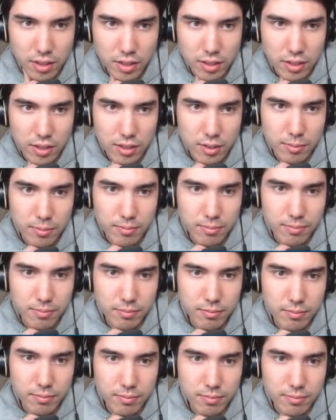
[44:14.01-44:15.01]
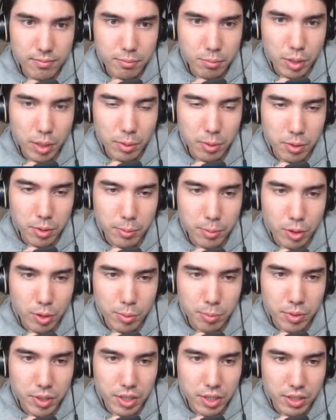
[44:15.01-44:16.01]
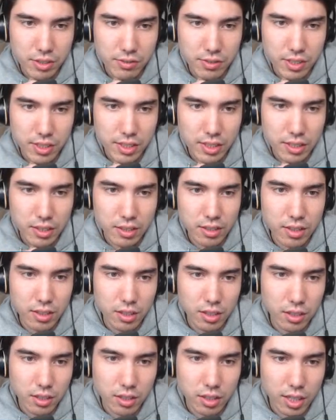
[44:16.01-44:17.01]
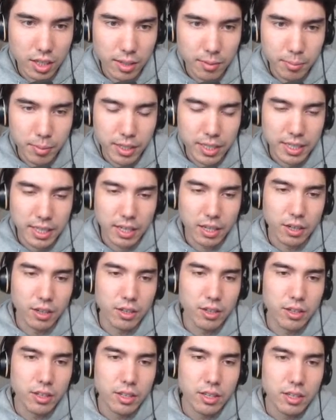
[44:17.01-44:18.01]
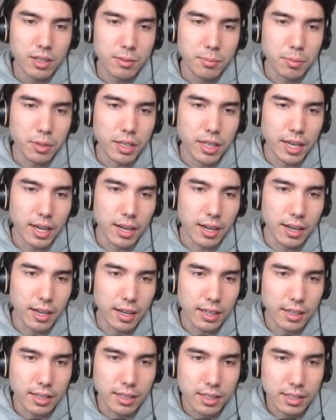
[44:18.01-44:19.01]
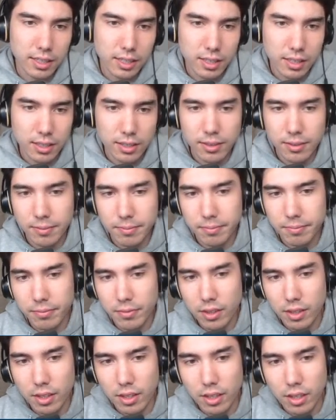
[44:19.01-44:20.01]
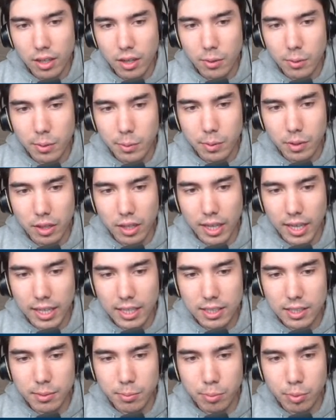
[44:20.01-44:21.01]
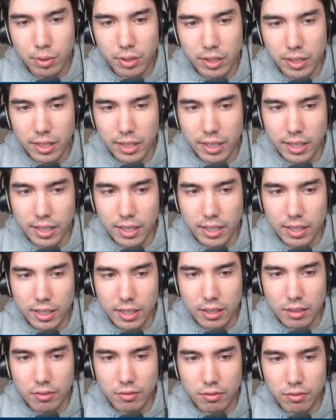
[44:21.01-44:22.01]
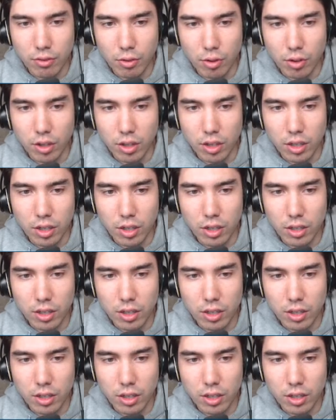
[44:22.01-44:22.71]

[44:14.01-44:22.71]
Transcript: that probably both players have seen a lot by now. But yeah, I think we would like to play e4